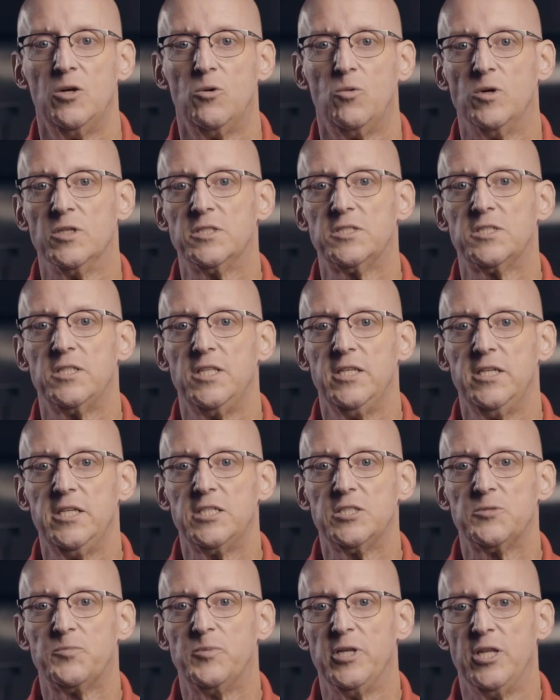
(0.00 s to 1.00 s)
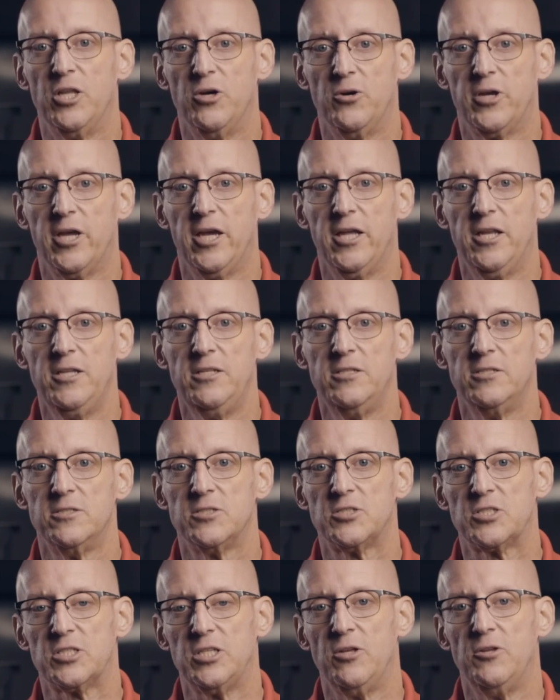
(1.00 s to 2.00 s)
Once the leak has been located,
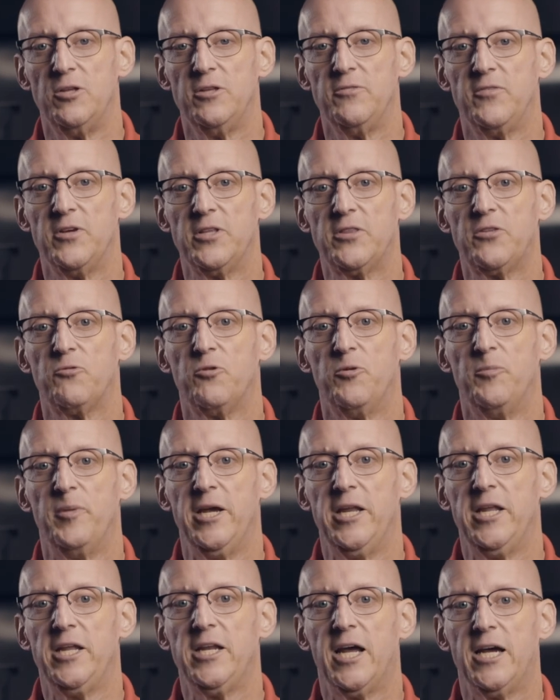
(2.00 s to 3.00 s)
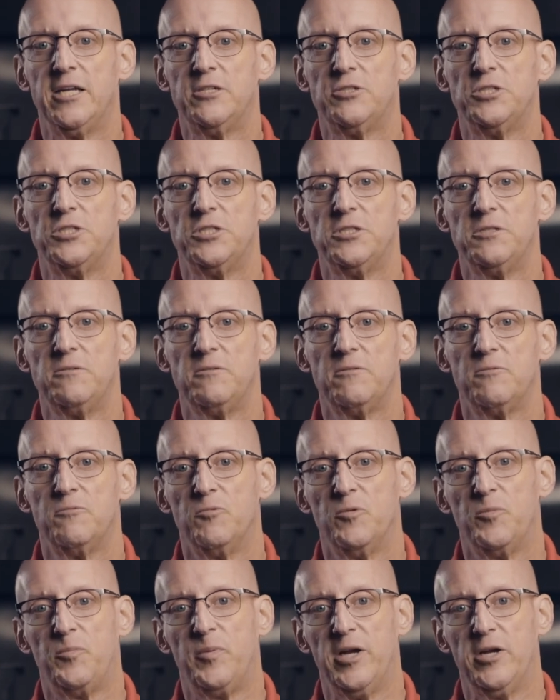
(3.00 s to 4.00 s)
slowly vent the remaining nitrogen,
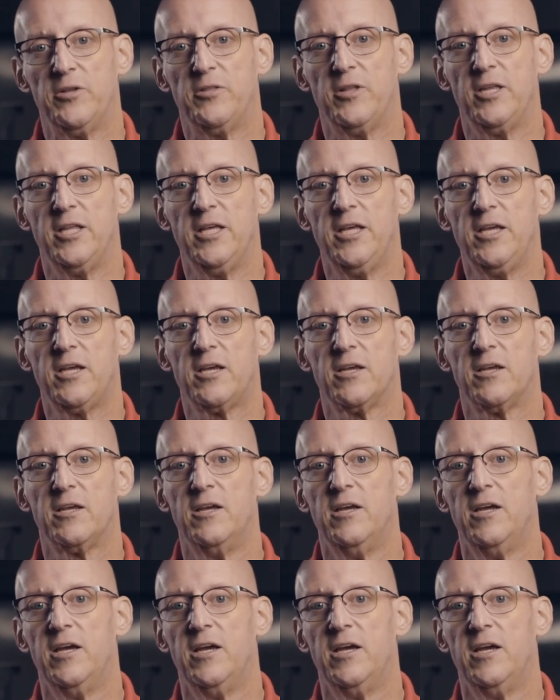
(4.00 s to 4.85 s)
repair the leak,